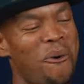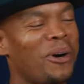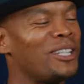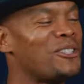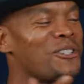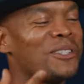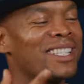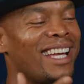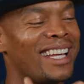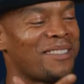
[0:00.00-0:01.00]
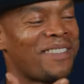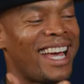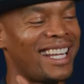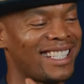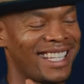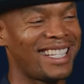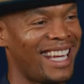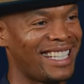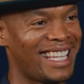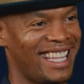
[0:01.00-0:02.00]
what did you say, as if I had said
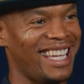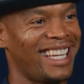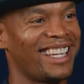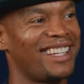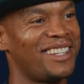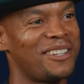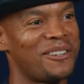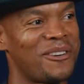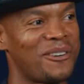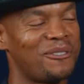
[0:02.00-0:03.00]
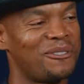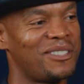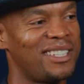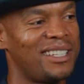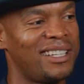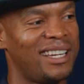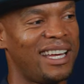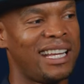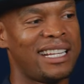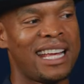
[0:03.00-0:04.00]
anything, you know,
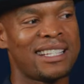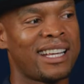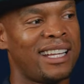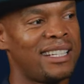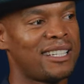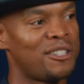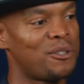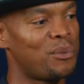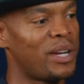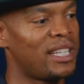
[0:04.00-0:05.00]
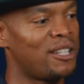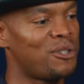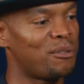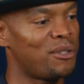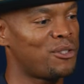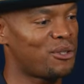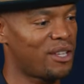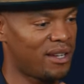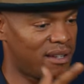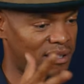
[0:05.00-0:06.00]
it escalated to when they took me to
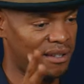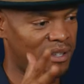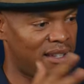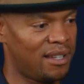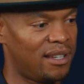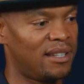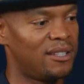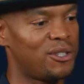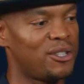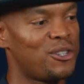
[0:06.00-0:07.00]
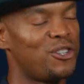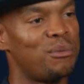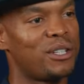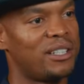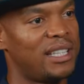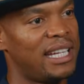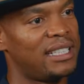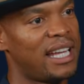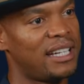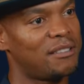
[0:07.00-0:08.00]
the cubicle
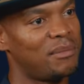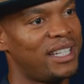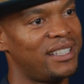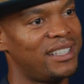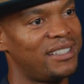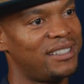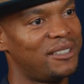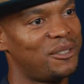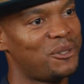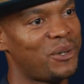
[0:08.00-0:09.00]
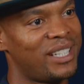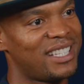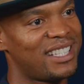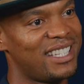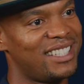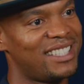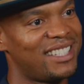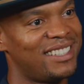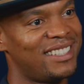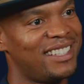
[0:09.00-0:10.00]
and dunked me in a toilet seat.
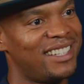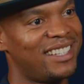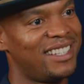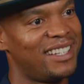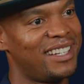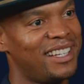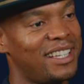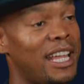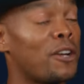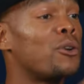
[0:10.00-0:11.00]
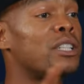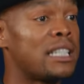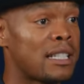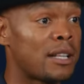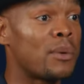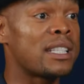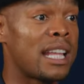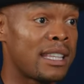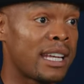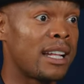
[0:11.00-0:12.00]
Thank goodness there was
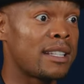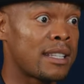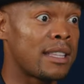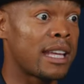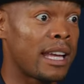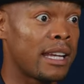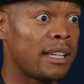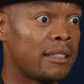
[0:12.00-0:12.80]
nothing else in there.